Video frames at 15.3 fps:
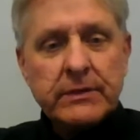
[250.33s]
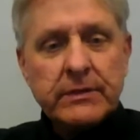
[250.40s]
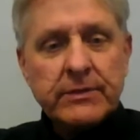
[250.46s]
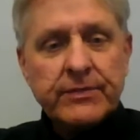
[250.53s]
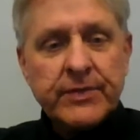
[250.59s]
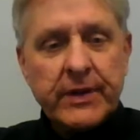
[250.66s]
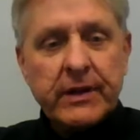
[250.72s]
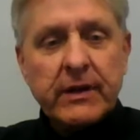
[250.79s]

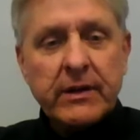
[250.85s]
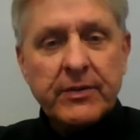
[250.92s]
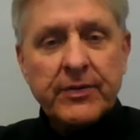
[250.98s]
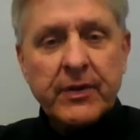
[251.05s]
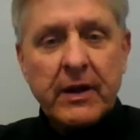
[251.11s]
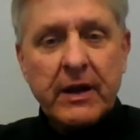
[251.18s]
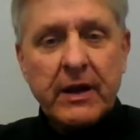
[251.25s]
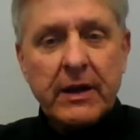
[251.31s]

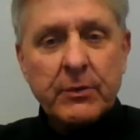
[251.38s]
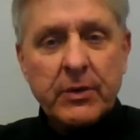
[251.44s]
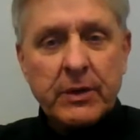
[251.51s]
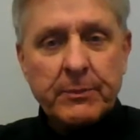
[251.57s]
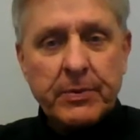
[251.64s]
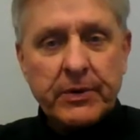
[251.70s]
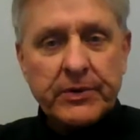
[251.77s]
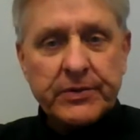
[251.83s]
verify what a
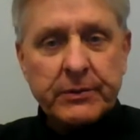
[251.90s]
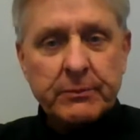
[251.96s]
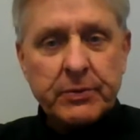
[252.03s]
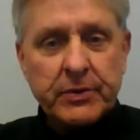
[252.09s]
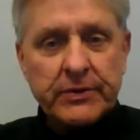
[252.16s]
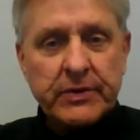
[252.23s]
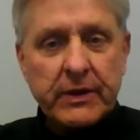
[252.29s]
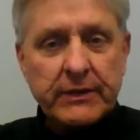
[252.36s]
person
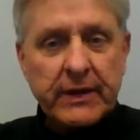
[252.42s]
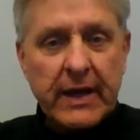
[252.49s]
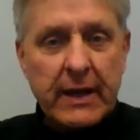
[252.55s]
puts on the